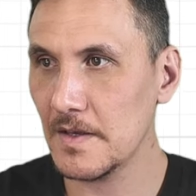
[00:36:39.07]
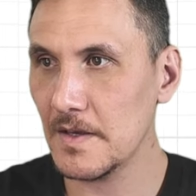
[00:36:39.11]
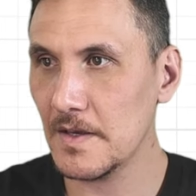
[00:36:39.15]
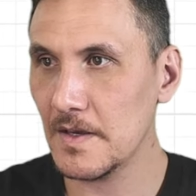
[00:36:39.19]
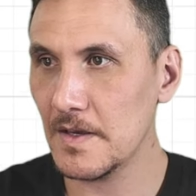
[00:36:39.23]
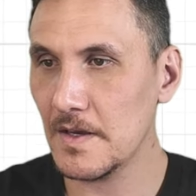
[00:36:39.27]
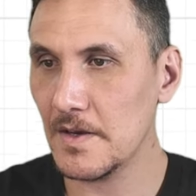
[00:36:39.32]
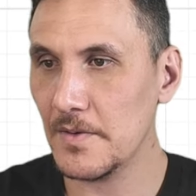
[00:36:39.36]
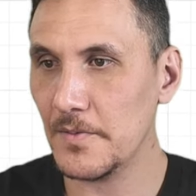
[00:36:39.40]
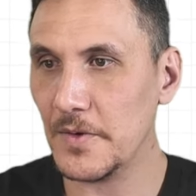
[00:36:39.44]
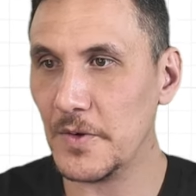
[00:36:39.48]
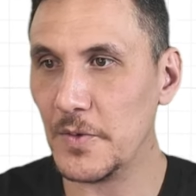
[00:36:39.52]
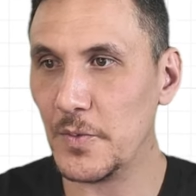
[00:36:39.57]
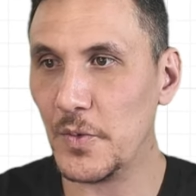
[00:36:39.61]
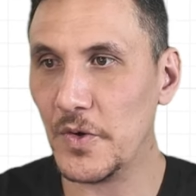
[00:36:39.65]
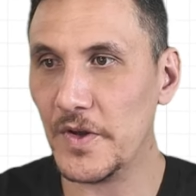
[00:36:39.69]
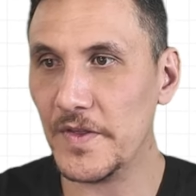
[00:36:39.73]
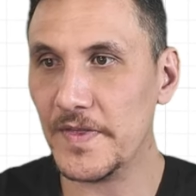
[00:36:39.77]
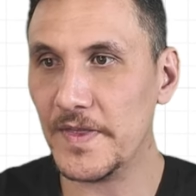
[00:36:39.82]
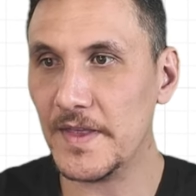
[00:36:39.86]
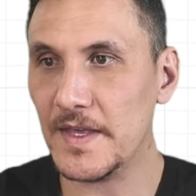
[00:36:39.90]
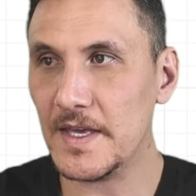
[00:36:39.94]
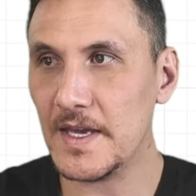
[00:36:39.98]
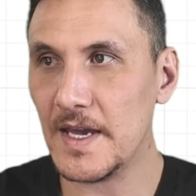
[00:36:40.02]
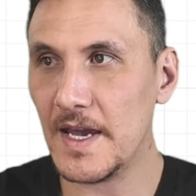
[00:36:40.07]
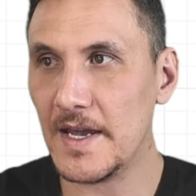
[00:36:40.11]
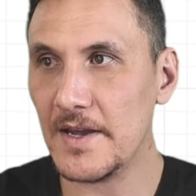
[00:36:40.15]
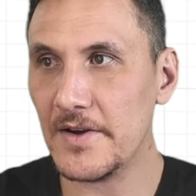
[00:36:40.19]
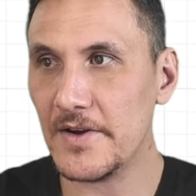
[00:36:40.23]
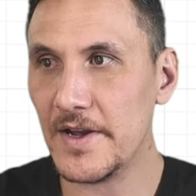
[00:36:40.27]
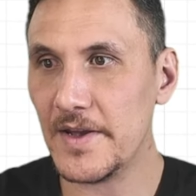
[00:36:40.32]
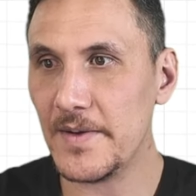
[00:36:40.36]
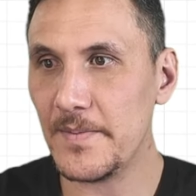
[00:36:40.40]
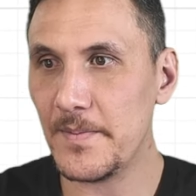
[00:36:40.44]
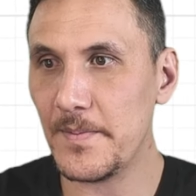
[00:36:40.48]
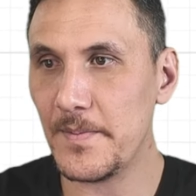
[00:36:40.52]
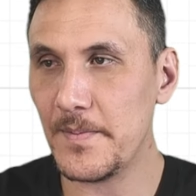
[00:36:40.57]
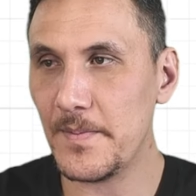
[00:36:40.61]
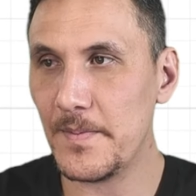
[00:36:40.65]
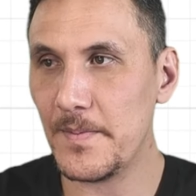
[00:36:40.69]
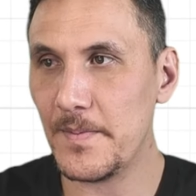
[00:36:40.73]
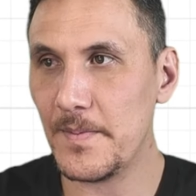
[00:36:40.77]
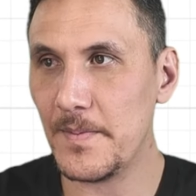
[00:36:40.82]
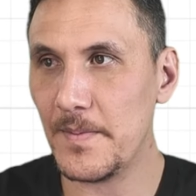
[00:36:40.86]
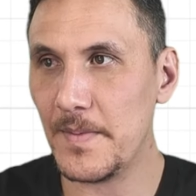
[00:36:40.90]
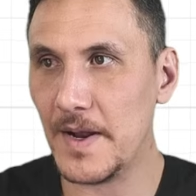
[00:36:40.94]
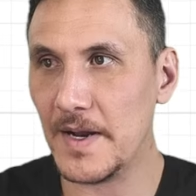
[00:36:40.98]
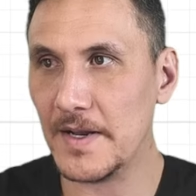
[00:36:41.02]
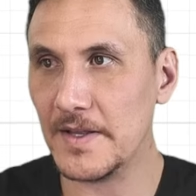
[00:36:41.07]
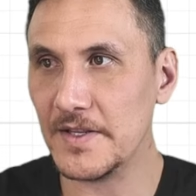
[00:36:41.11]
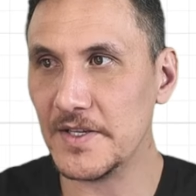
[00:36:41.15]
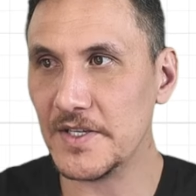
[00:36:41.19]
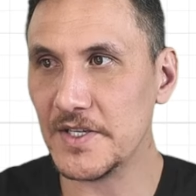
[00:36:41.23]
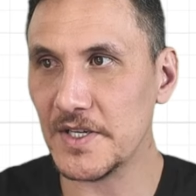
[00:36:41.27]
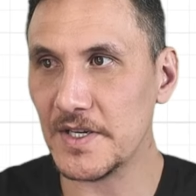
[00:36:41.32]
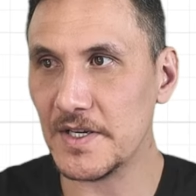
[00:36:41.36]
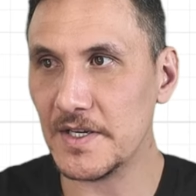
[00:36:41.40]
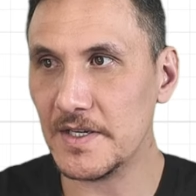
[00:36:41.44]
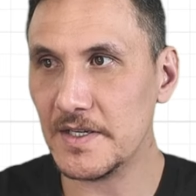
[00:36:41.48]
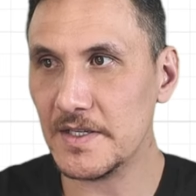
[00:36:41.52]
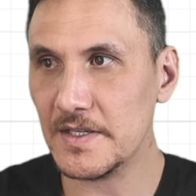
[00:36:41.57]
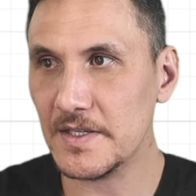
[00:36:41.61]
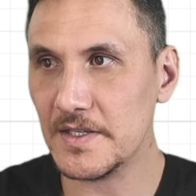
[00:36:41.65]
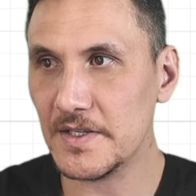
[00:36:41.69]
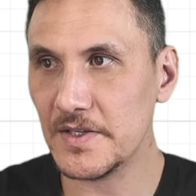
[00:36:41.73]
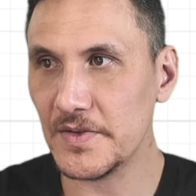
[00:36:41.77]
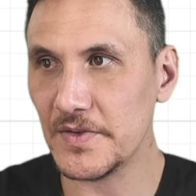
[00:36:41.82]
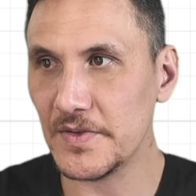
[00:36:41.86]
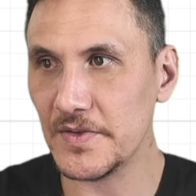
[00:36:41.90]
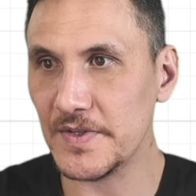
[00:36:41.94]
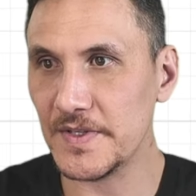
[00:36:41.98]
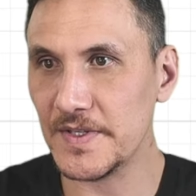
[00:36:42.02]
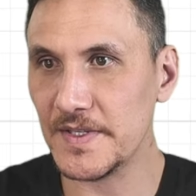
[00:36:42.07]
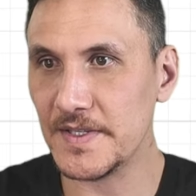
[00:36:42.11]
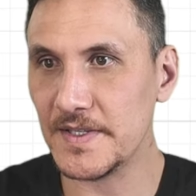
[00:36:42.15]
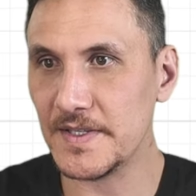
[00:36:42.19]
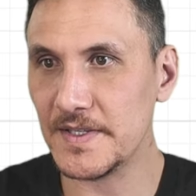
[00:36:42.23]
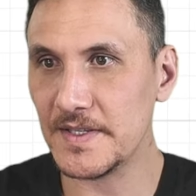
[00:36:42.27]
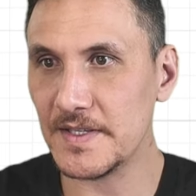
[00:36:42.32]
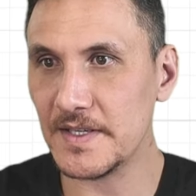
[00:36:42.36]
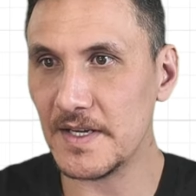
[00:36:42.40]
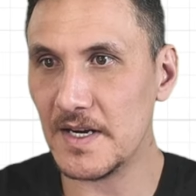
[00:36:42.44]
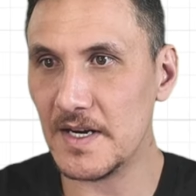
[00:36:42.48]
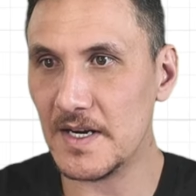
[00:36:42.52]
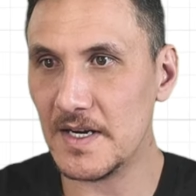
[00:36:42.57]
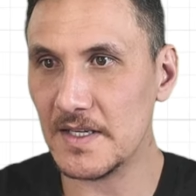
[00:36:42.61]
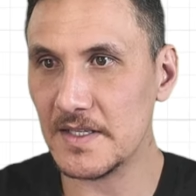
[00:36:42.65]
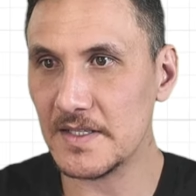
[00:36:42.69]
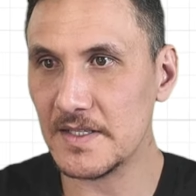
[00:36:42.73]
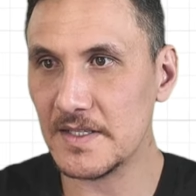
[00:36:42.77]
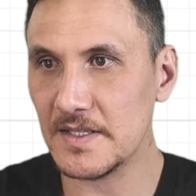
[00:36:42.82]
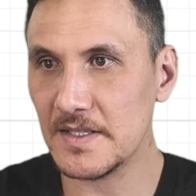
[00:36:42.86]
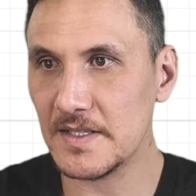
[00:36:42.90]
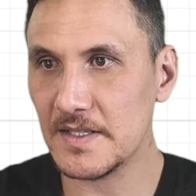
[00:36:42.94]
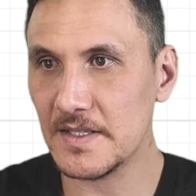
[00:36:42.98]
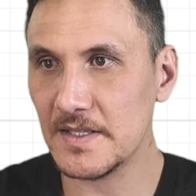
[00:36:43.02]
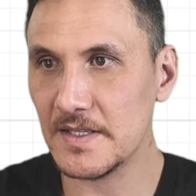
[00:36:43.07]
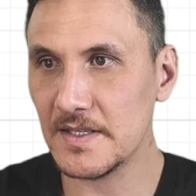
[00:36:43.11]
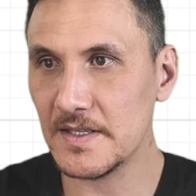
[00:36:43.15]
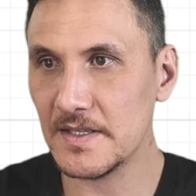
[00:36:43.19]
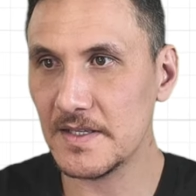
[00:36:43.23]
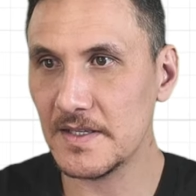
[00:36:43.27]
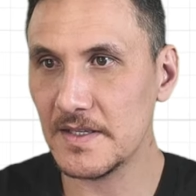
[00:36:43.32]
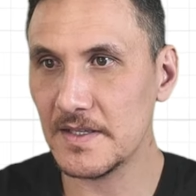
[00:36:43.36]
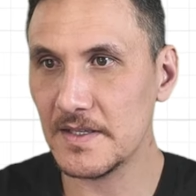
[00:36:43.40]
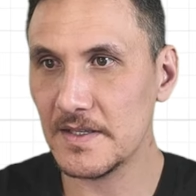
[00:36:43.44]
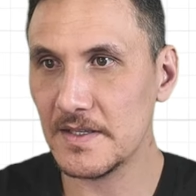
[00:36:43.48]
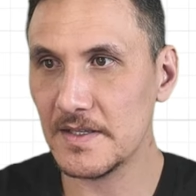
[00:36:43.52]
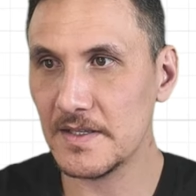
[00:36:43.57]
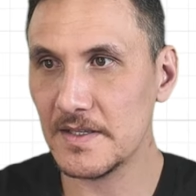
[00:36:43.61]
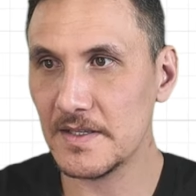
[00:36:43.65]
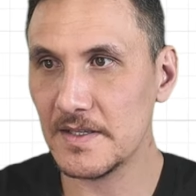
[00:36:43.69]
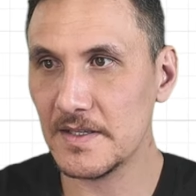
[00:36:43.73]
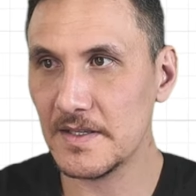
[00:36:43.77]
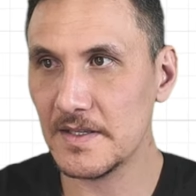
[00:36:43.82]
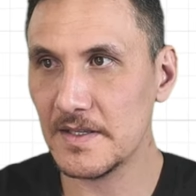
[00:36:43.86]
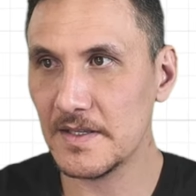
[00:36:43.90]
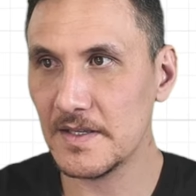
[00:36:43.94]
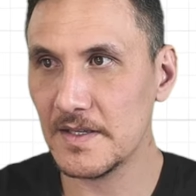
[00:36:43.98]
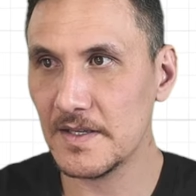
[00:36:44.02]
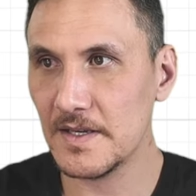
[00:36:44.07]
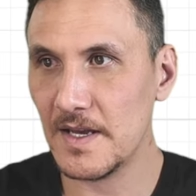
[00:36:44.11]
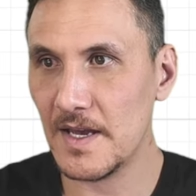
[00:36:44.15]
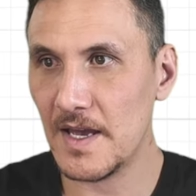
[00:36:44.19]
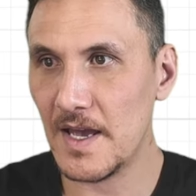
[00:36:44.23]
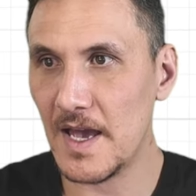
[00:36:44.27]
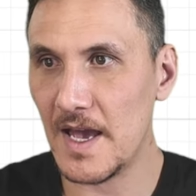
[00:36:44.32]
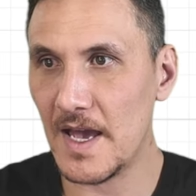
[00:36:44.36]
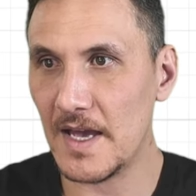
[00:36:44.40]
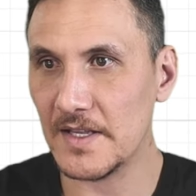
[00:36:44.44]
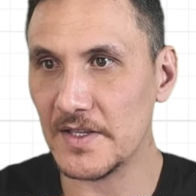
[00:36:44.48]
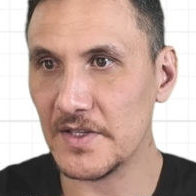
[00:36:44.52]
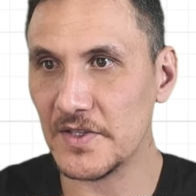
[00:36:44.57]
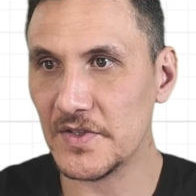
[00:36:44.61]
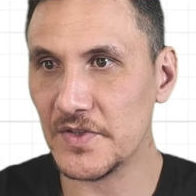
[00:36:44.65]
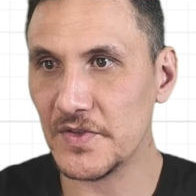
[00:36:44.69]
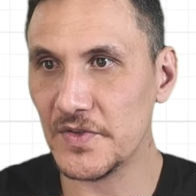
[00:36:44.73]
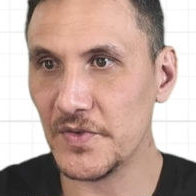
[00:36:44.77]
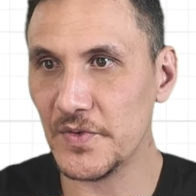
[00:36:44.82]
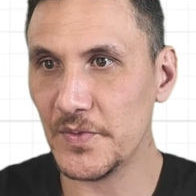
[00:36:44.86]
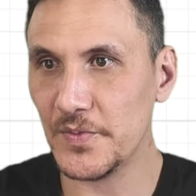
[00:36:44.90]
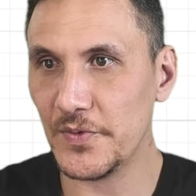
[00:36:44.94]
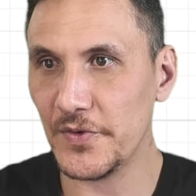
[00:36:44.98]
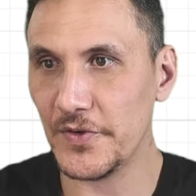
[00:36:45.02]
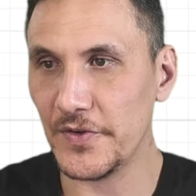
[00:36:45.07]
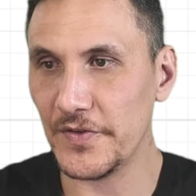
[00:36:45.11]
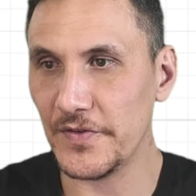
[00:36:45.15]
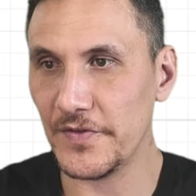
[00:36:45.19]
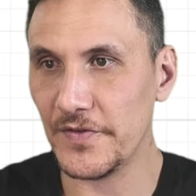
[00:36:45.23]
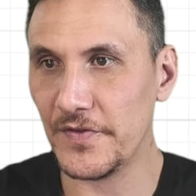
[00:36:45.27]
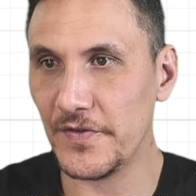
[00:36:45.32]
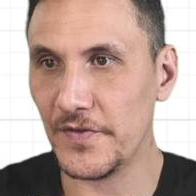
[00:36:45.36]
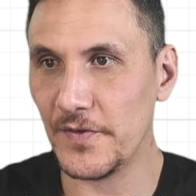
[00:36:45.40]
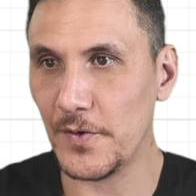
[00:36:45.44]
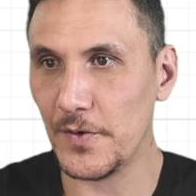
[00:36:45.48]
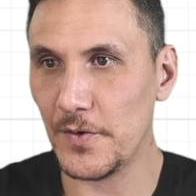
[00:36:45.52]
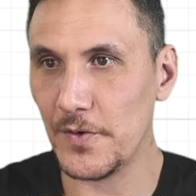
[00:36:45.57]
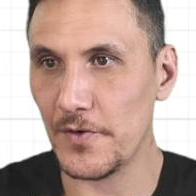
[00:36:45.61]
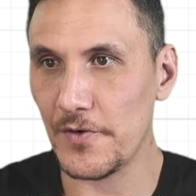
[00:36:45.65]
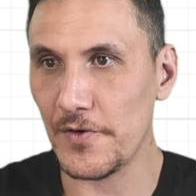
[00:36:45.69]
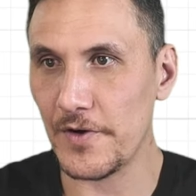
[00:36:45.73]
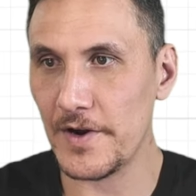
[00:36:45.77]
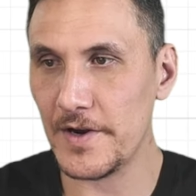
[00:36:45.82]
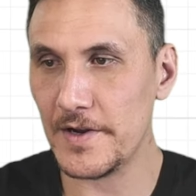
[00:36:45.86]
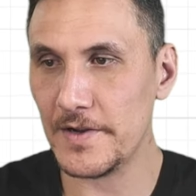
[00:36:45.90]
we want the AI manager to start at 2.4, right?